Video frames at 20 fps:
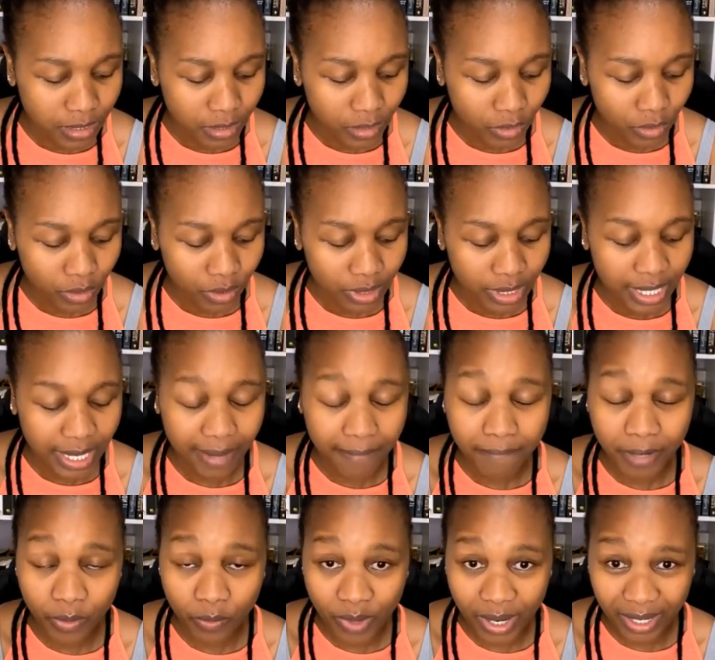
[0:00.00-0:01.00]
Number
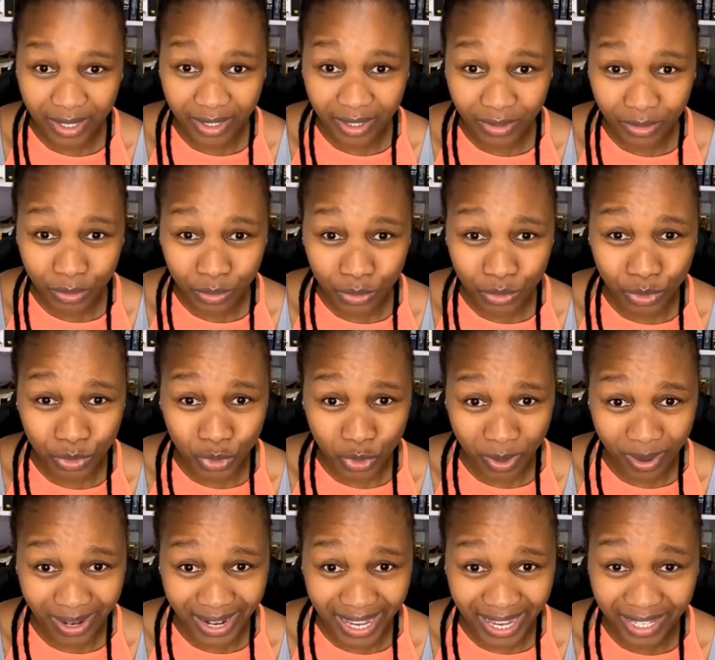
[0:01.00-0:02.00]
1,
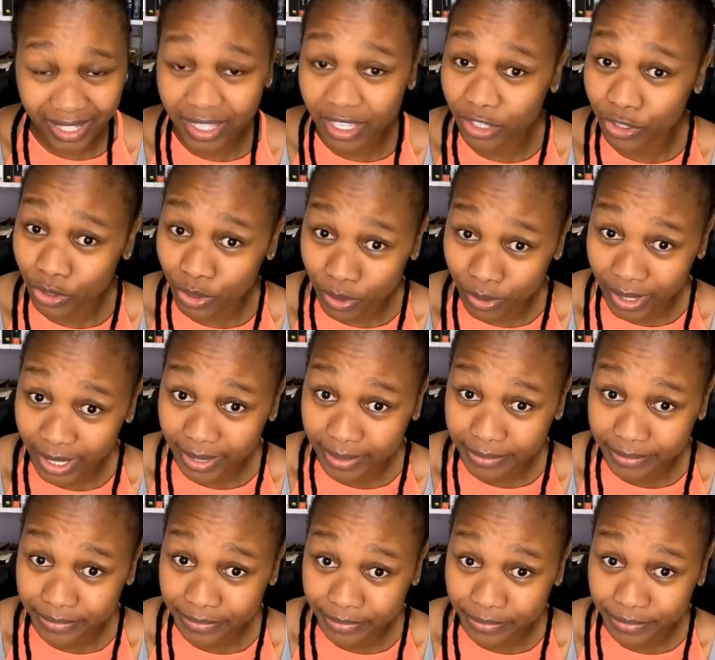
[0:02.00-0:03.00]
uzothwala ngenyoka,
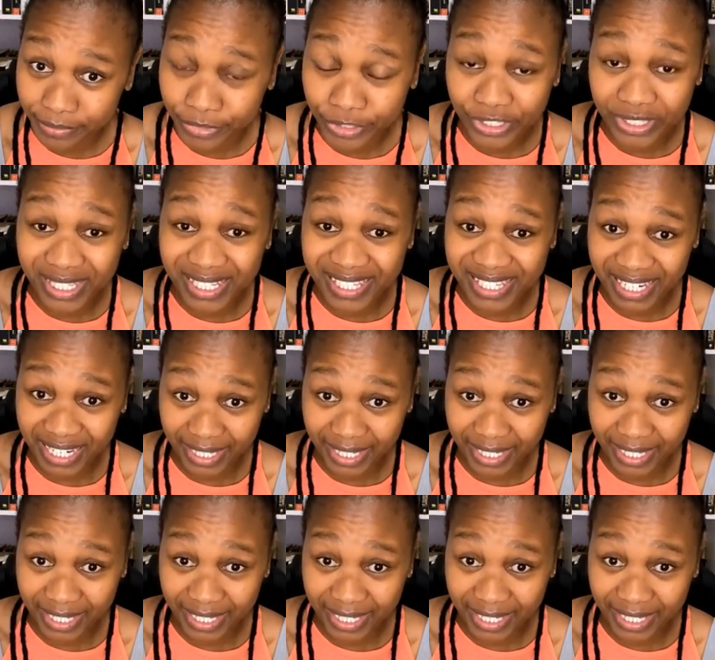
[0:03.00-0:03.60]
which is a snake.